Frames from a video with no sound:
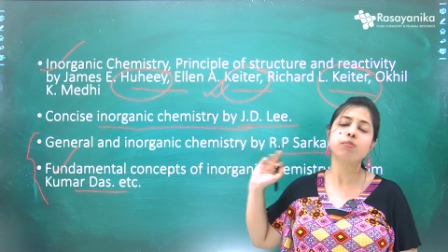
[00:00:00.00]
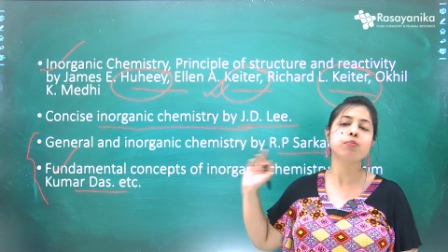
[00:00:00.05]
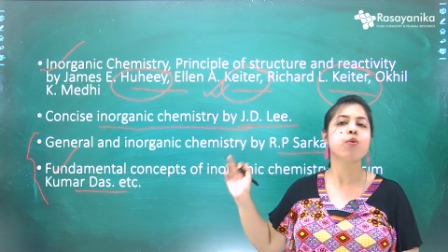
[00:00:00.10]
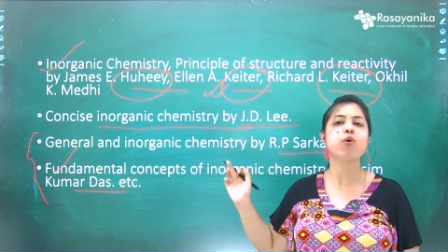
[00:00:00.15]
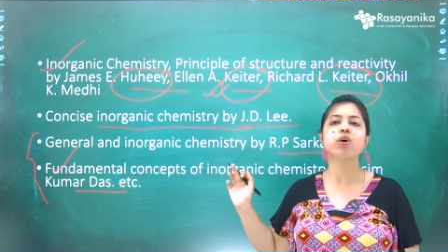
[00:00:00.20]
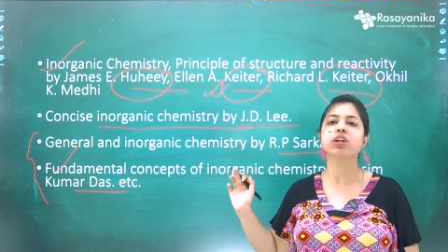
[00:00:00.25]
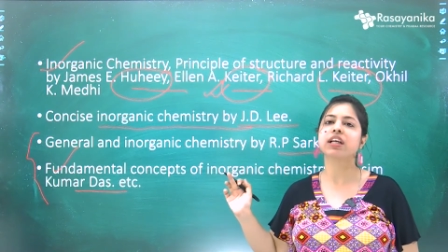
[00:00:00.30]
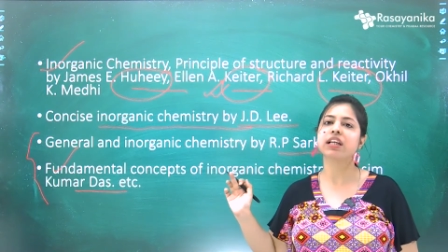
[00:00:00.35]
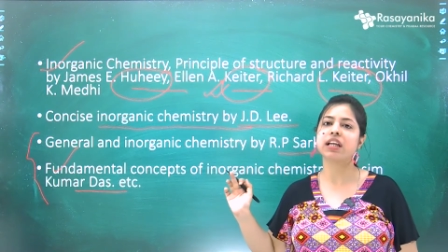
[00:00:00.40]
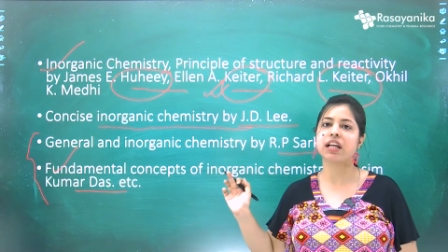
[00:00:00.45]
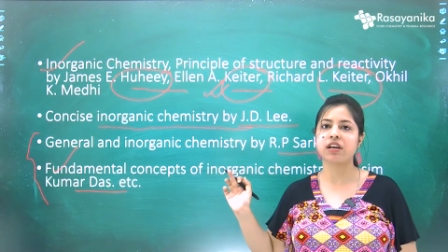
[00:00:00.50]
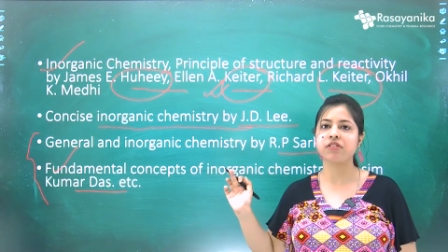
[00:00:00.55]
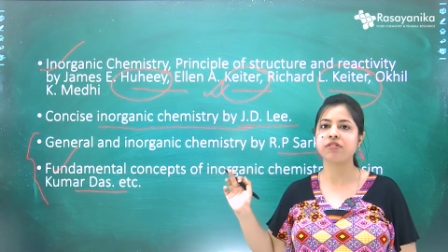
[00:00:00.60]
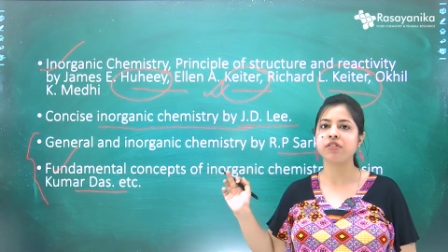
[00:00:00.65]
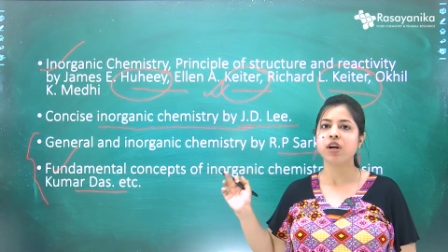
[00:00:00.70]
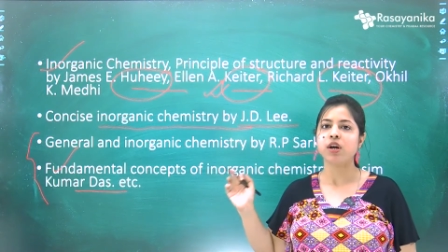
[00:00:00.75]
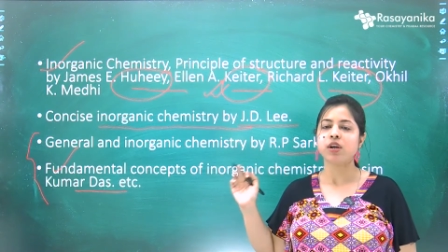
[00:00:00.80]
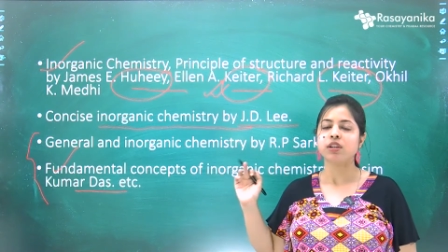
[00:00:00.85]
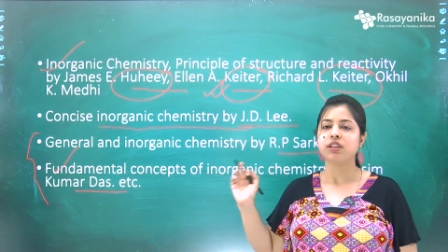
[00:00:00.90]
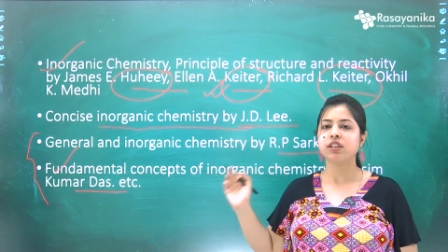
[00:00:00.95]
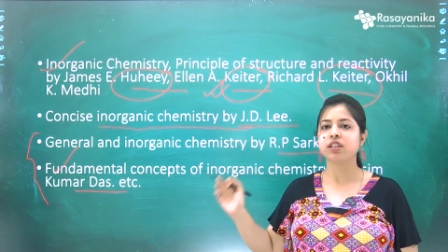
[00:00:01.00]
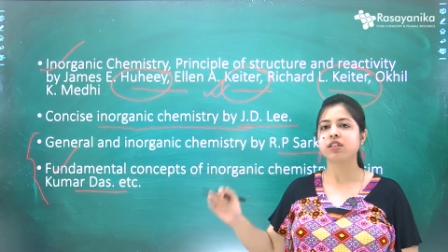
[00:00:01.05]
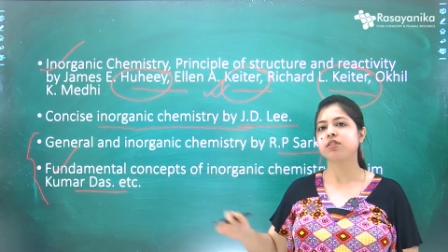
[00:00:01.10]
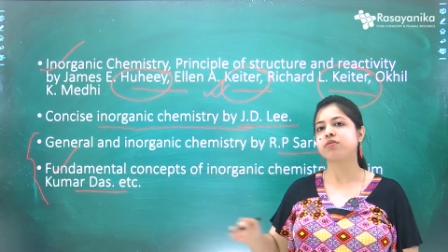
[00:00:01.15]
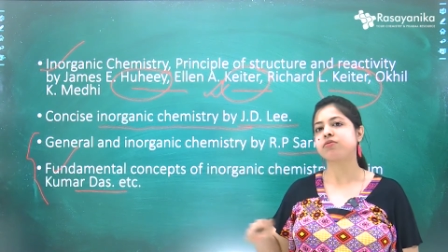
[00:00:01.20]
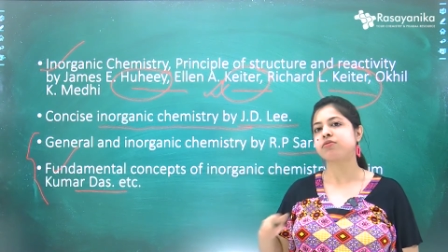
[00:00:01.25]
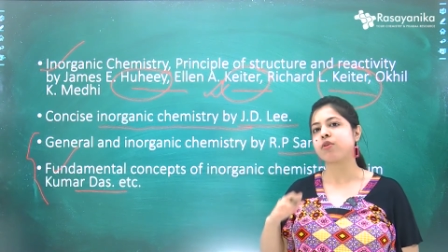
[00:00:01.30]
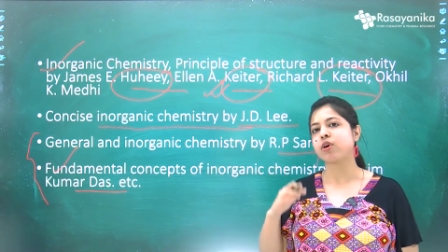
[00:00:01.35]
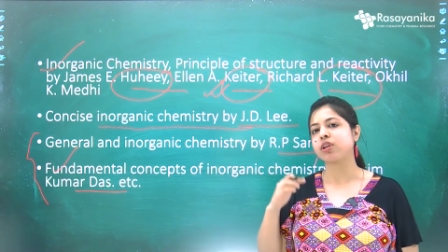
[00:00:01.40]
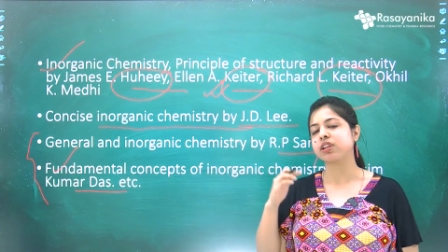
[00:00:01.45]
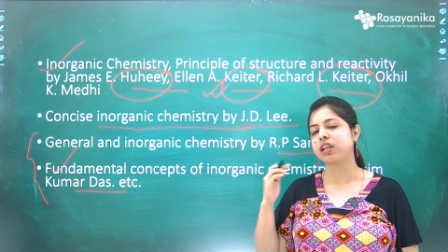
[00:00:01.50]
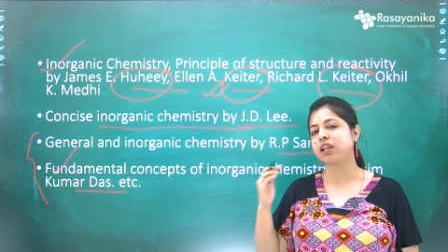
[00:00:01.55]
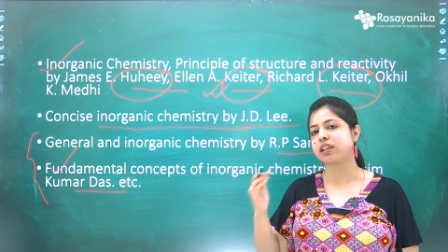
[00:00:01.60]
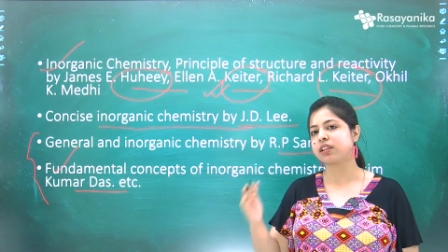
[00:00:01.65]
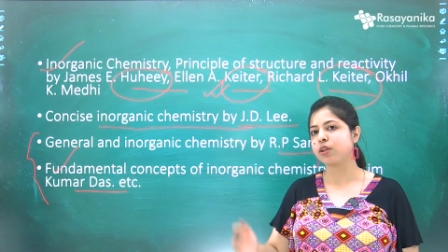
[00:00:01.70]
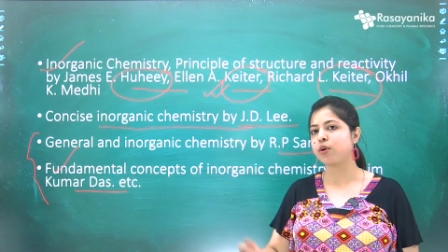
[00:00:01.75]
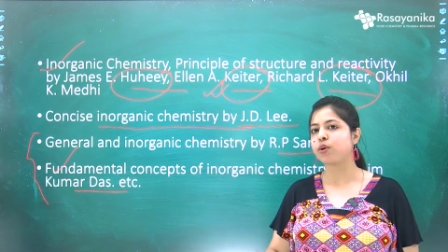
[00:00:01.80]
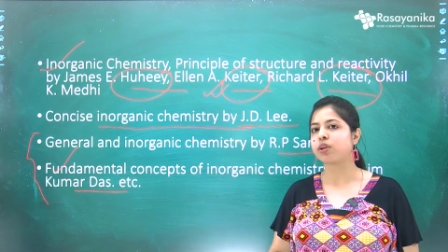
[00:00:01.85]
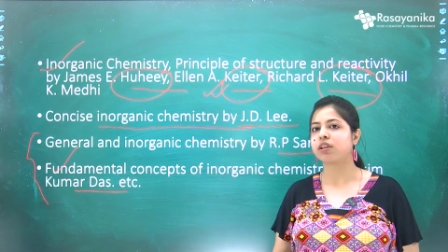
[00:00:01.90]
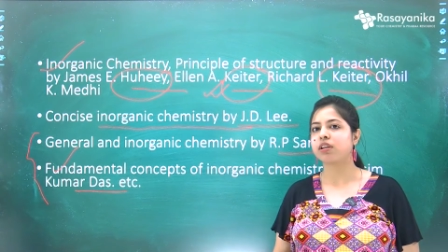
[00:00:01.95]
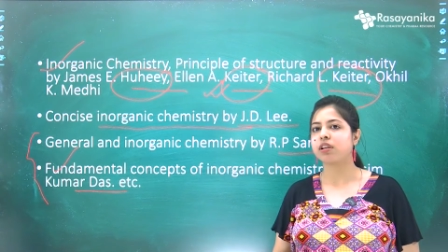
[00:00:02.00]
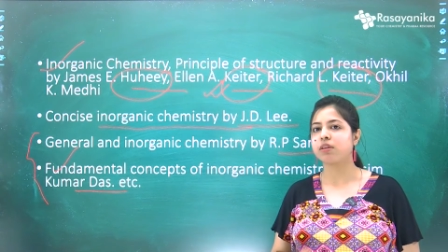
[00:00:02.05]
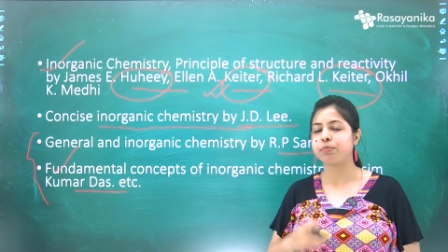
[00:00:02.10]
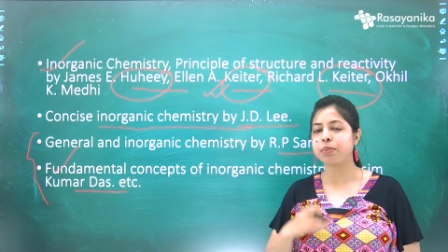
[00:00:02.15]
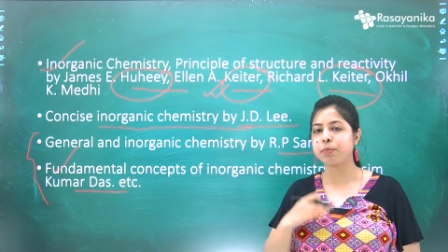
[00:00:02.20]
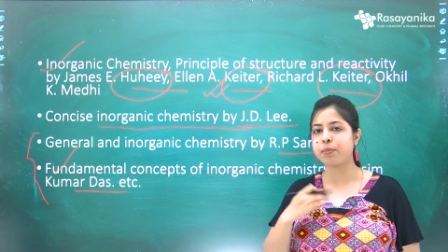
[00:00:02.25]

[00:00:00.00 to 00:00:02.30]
more than enough just for the your uh,